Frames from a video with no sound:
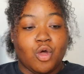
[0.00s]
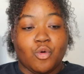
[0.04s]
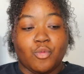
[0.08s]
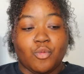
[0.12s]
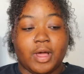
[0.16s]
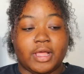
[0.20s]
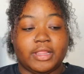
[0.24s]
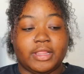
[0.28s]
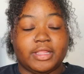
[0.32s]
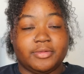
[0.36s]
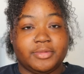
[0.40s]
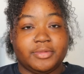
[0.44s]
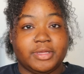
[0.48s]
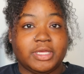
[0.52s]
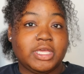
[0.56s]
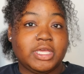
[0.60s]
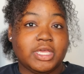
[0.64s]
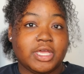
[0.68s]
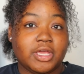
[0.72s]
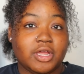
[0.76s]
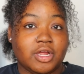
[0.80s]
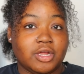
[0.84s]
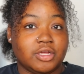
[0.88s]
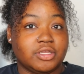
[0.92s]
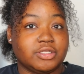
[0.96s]
while i'm
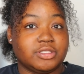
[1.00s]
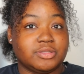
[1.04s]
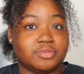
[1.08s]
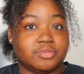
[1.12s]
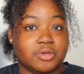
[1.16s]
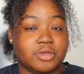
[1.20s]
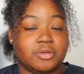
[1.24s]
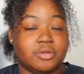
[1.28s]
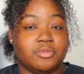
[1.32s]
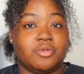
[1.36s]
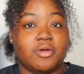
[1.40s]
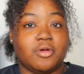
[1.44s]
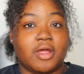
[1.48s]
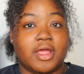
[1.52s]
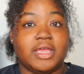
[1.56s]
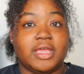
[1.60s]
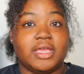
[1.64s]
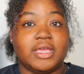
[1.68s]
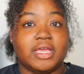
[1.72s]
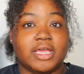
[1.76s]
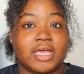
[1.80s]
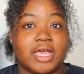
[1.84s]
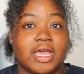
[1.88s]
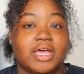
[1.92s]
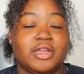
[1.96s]
here on spring
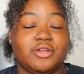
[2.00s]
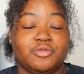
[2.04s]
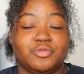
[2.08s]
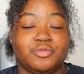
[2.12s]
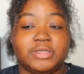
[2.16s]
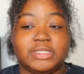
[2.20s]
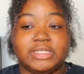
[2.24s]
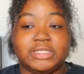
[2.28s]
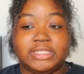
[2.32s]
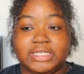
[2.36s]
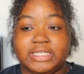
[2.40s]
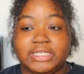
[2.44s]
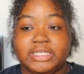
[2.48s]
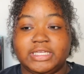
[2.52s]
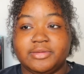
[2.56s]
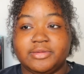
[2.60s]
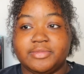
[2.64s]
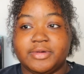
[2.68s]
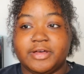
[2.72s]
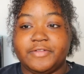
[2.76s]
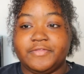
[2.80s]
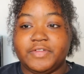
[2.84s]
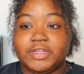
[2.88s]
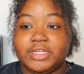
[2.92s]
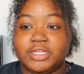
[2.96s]
break kind of redeem
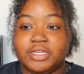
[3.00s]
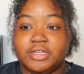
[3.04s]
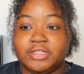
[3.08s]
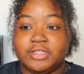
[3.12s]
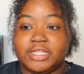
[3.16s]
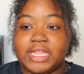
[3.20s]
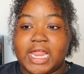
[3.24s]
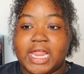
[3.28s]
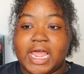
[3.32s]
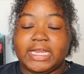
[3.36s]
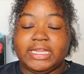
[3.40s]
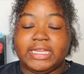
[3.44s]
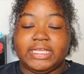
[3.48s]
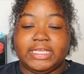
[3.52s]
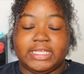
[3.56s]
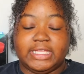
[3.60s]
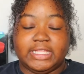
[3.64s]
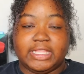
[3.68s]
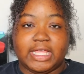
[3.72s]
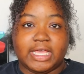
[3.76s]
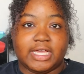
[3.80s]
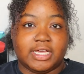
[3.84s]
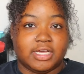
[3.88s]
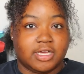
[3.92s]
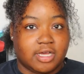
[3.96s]
a video that i did
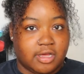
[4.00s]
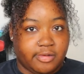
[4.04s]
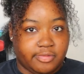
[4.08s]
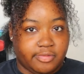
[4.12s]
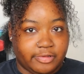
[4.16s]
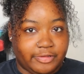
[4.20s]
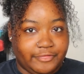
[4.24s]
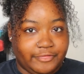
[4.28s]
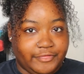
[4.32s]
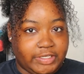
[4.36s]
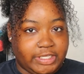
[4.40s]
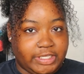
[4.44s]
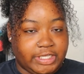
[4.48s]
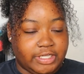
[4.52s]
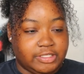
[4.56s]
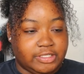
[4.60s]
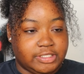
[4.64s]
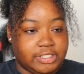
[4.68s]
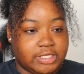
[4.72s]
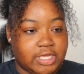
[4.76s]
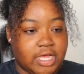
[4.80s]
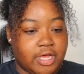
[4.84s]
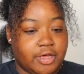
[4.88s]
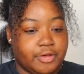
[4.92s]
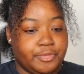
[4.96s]
like a couple of
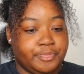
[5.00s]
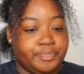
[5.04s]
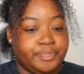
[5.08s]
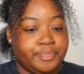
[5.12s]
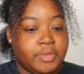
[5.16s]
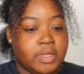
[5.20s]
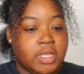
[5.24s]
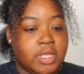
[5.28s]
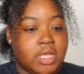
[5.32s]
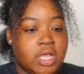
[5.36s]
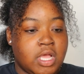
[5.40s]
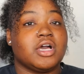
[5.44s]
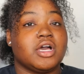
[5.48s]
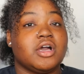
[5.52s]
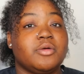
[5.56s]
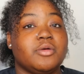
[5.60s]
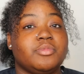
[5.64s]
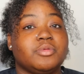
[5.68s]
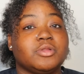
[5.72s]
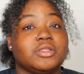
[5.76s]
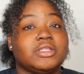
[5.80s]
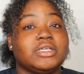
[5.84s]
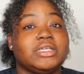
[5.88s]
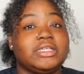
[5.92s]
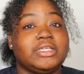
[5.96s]
videos ago a
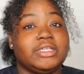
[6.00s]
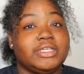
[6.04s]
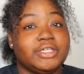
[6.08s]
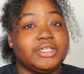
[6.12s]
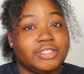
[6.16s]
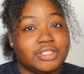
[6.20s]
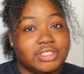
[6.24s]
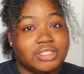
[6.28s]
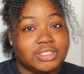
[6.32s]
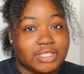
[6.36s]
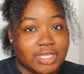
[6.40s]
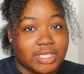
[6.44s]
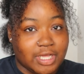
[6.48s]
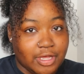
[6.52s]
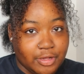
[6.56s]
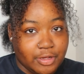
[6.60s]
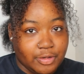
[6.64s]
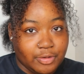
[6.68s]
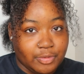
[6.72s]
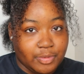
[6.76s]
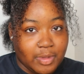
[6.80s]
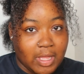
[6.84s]
couple of years ago,